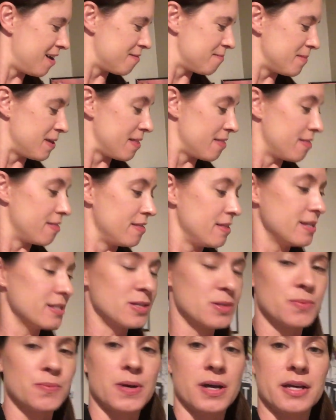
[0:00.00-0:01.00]

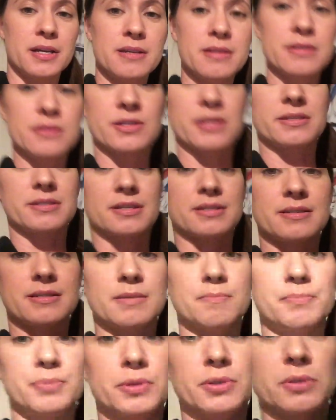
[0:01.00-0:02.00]
This one is just a
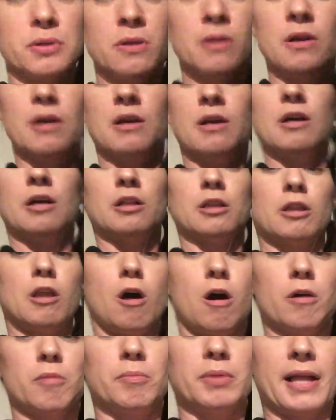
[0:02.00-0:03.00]
simple
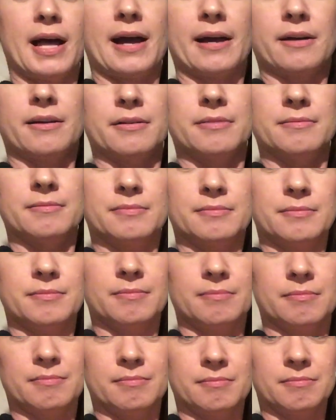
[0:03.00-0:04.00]
long black,
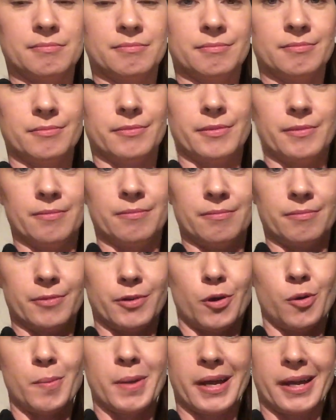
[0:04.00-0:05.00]

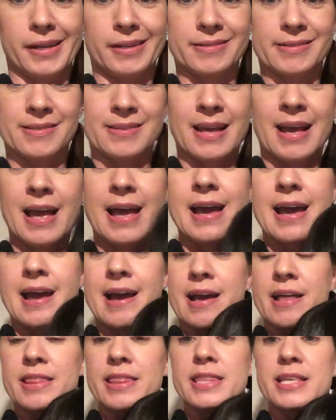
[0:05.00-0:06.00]
no bangs.
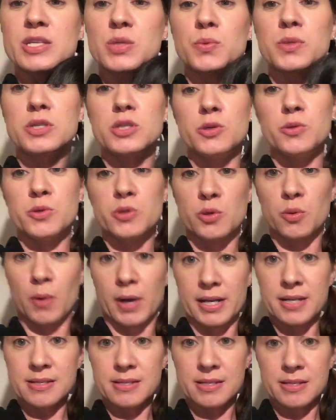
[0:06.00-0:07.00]
This was used
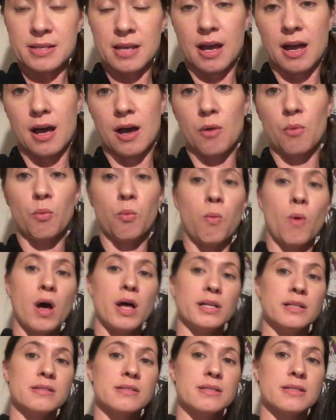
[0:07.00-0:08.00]
twice,
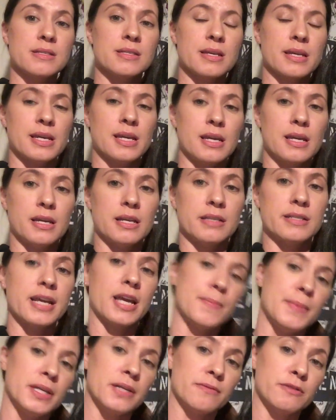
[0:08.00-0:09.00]
once in
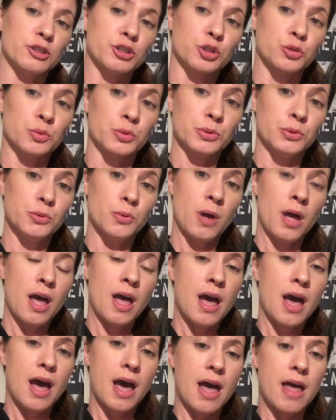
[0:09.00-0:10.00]
Taming of the Shrew,
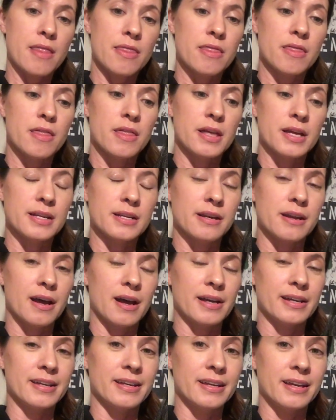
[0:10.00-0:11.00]
and then
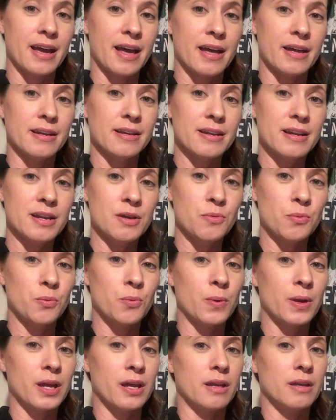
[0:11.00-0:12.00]
again
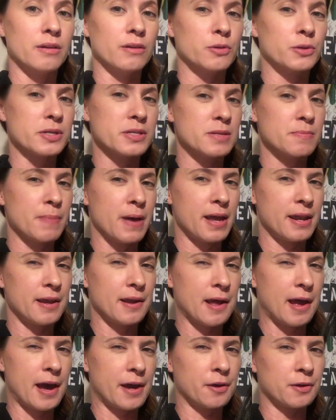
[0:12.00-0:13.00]
when Kristen Pettit
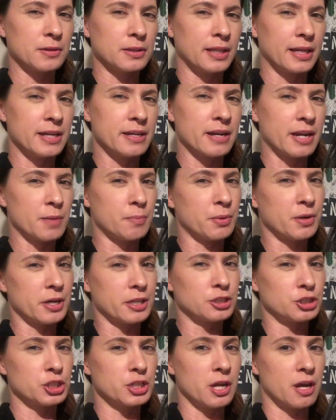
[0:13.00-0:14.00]
had her late night
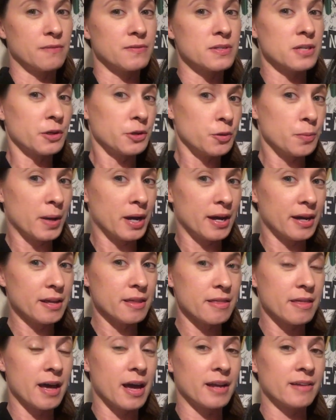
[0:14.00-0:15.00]
production of Succubi
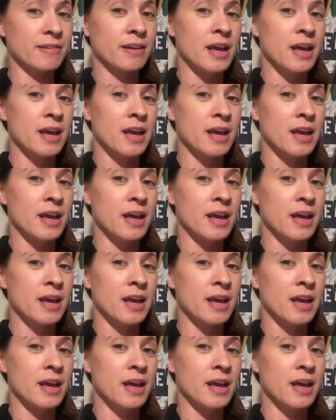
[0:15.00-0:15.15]
that